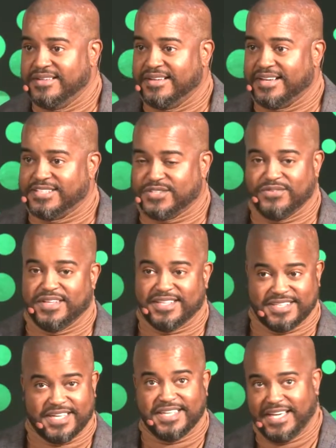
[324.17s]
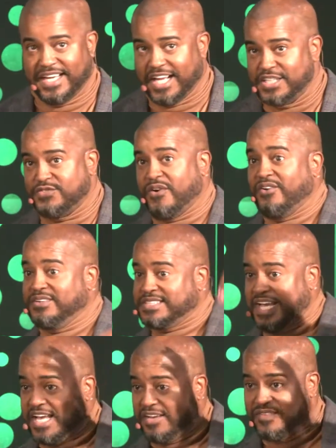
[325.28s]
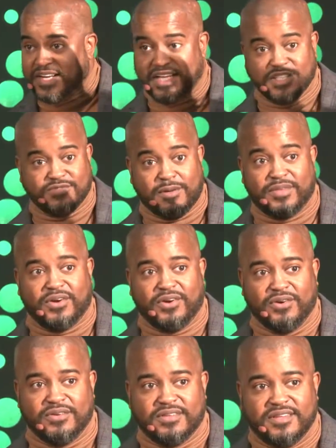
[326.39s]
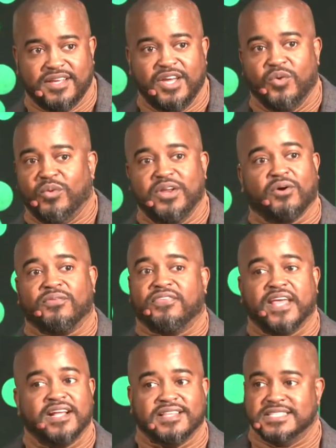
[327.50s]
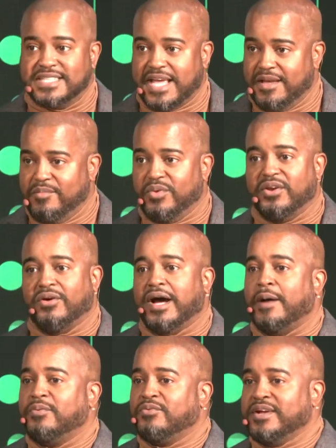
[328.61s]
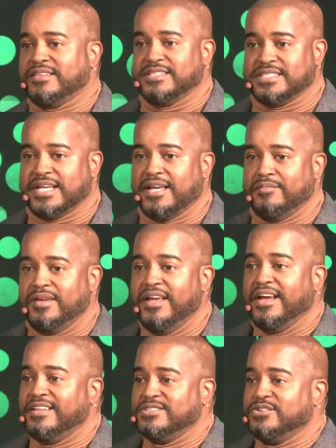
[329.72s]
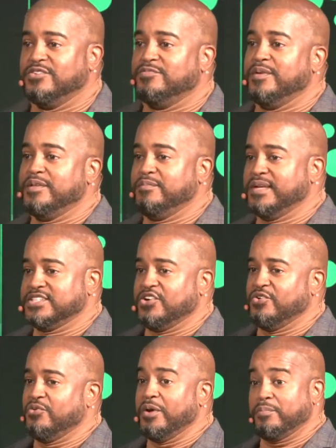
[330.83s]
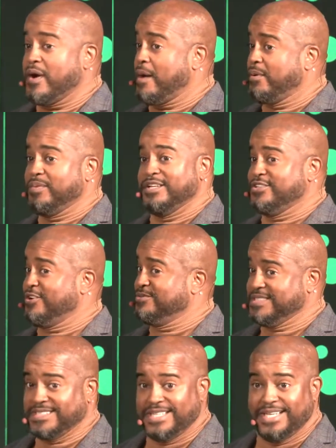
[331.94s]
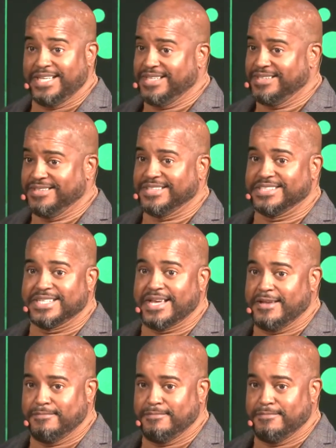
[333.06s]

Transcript: As, again, as far as the heaven is from the earth, we don't think the same, we don't operate the same, and the truth be, be told, we probably don't see the same.